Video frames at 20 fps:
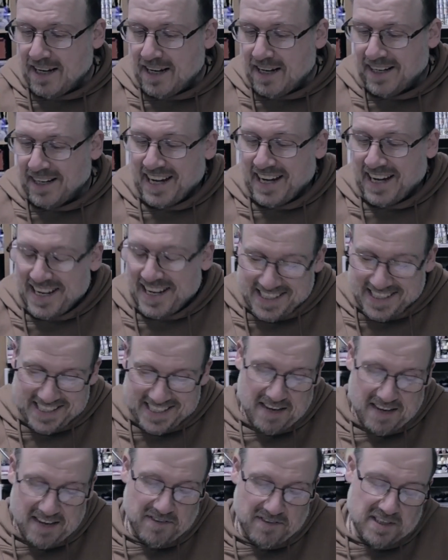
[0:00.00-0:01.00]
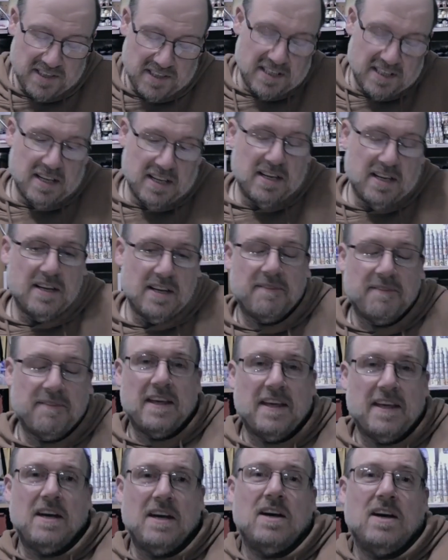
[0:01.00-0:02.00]
I get a seven.
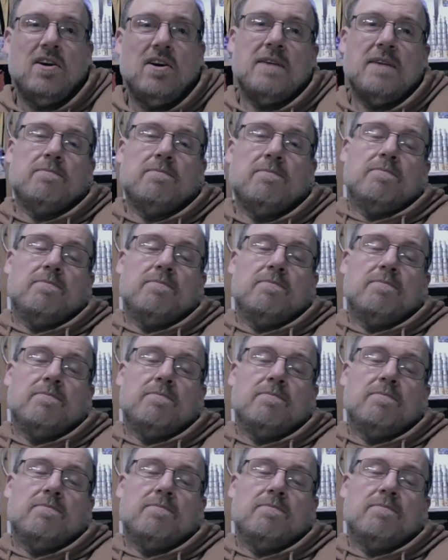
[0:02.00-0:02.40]
Uh, I